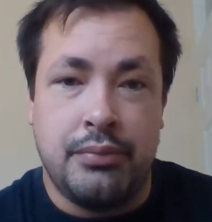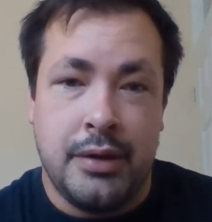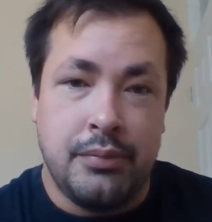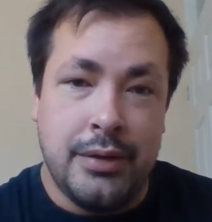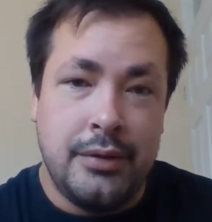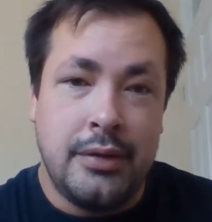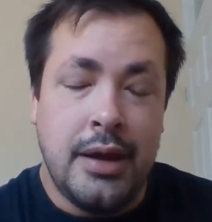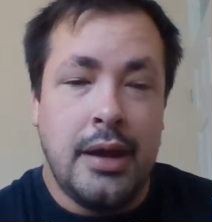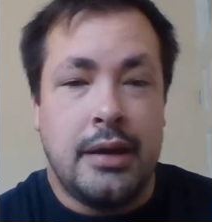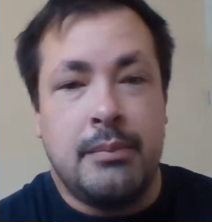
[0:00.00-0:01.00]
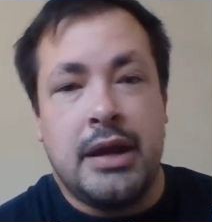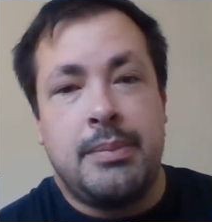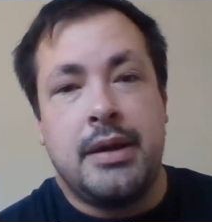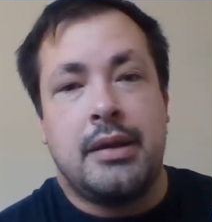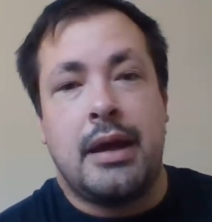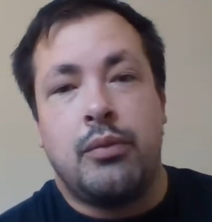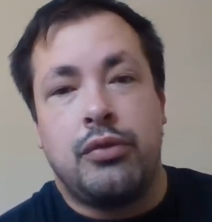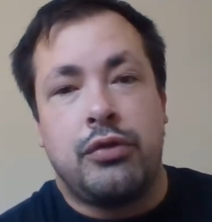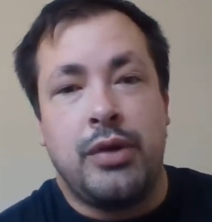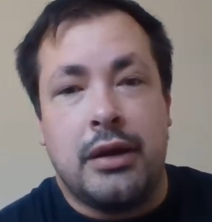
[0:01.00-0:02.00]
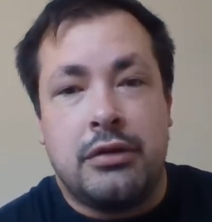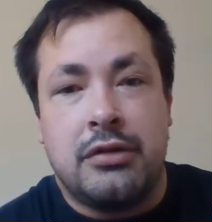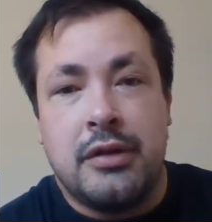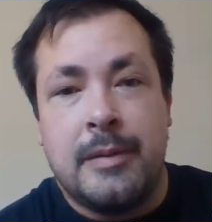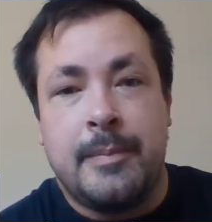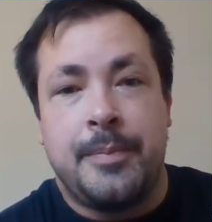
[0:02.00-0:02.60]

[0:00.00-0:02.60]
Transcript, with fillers: breadwinners, maybe that will switch,